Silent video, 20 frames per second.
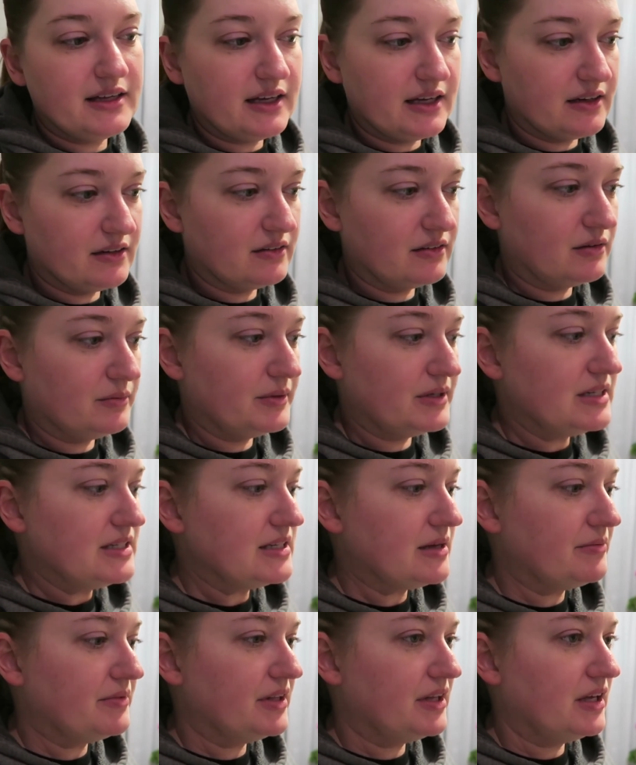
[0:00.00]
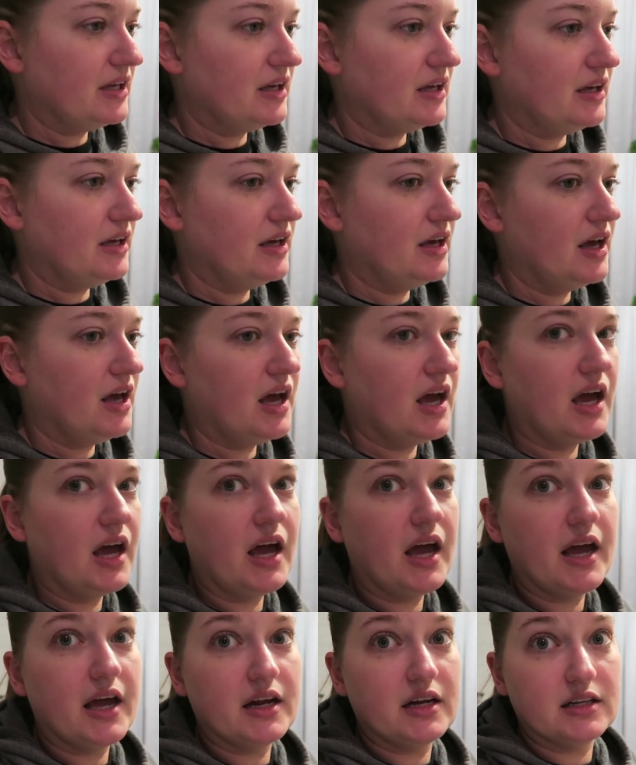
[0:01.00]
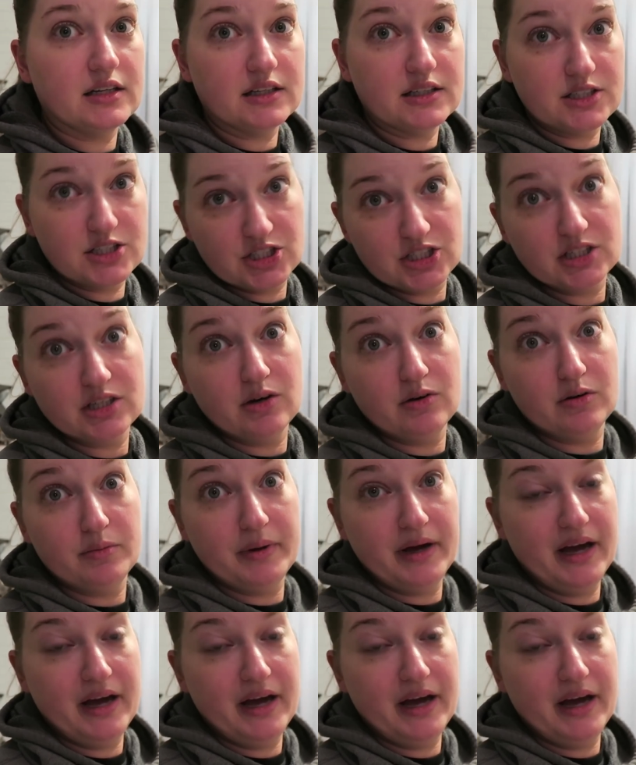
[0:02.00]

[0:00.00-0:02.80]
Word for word: Eat a little bit of something and legit go to